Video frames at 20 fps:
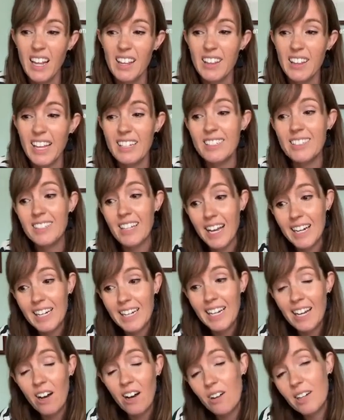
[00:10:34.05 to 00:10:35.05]
They
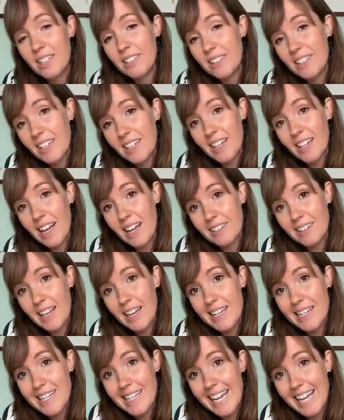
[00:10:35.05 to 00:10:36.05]
sadly are listed as
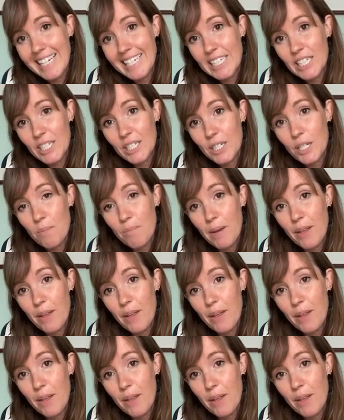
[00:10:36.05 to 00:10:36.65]
endangered,